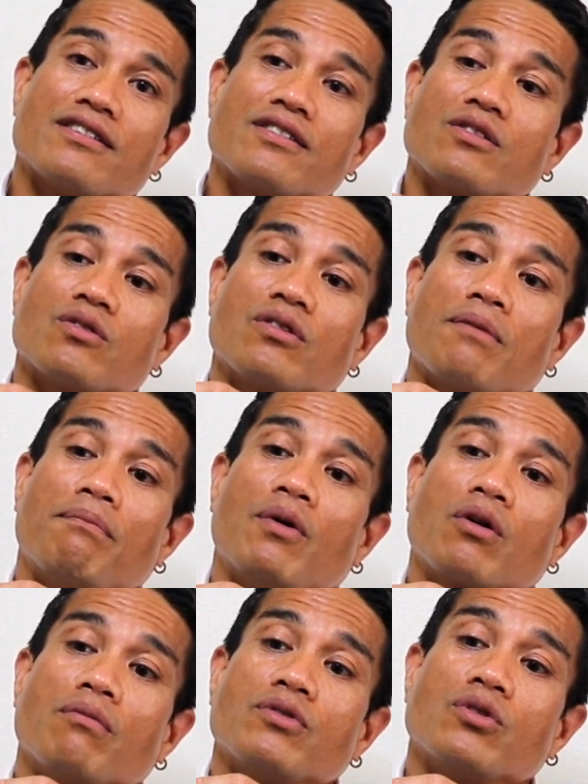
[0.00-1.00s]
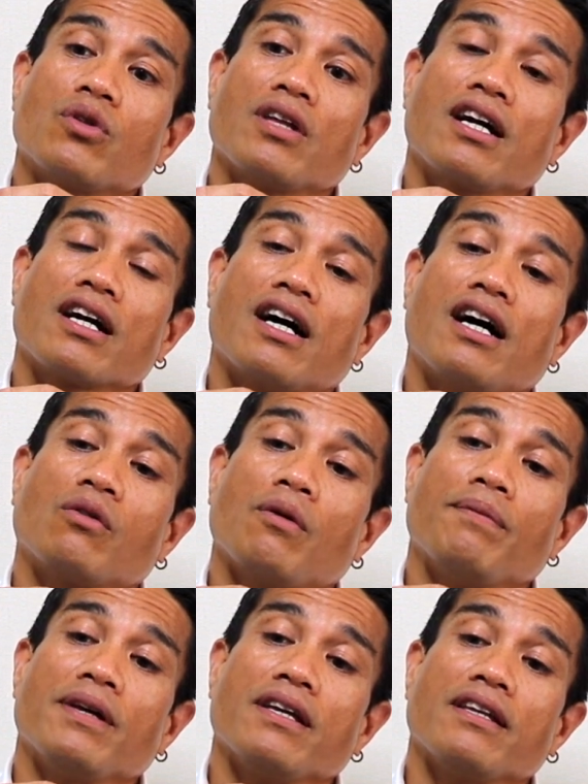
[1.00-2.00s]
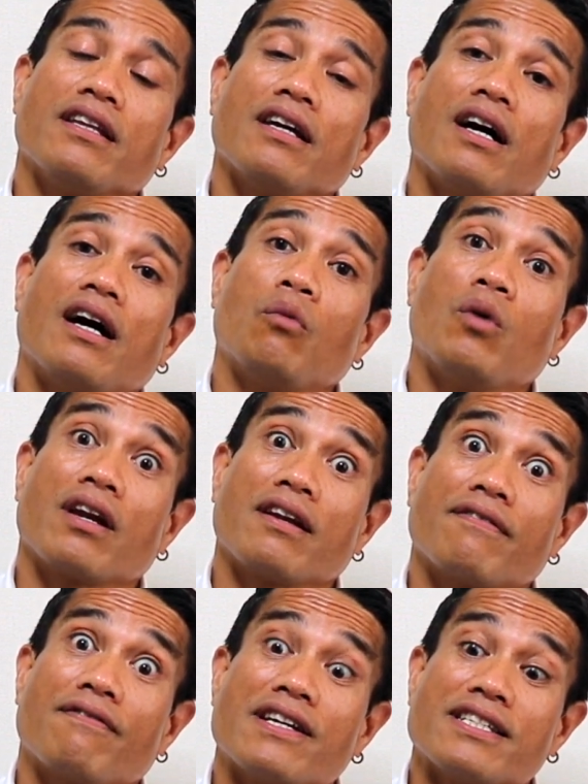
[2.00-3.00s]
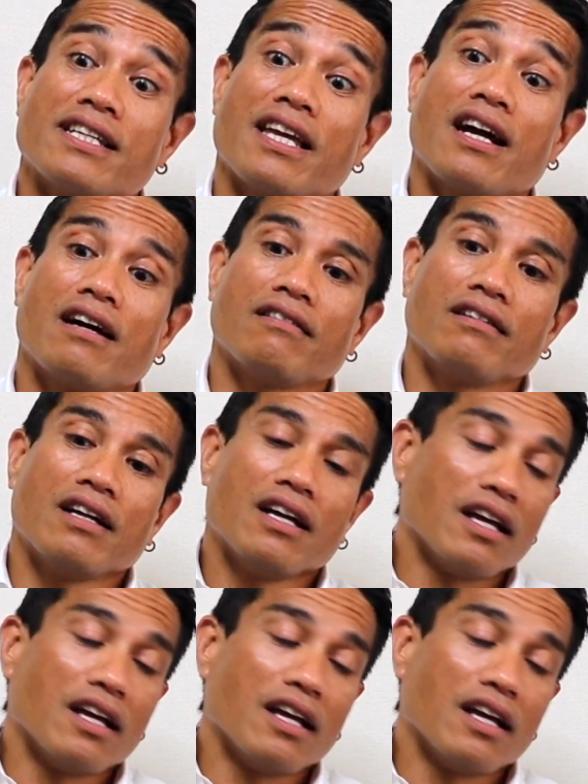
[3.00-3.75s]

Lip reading: So the bottom, so their card will be the one facing out.